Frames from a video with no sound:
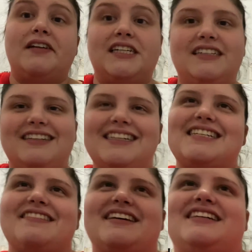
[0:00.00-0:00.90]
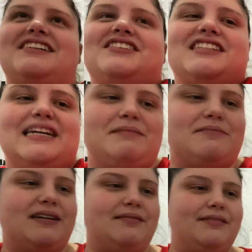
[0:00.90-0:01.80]
I said that 100 times
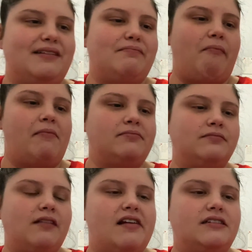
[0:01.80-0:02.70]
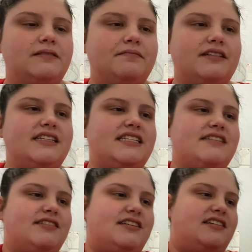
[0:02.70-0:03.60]
probably. Let's see
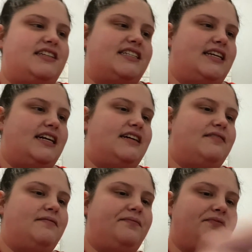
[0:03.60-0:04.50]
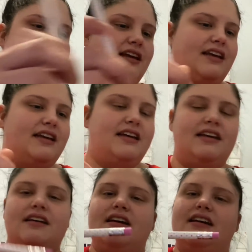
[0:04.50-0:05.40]
what goodies I got.
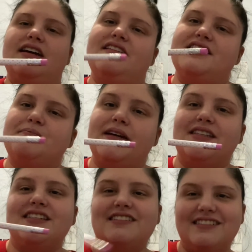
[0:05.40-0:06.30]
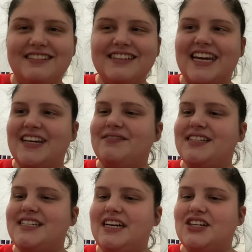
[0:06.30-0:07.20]
I got this pencil, came
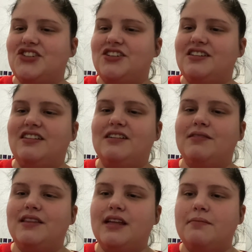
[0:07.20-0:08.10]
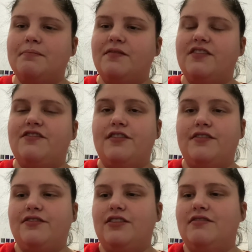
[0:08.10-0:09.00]
as an extra along with that
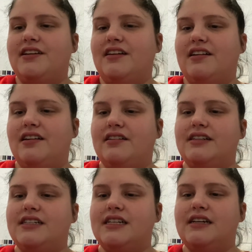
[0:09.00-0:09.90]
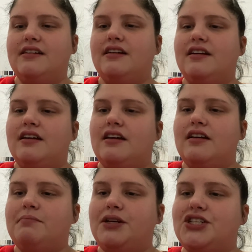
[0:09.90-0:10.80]
fluid art
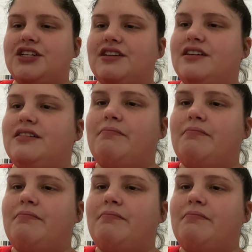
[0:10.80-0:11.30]
picture.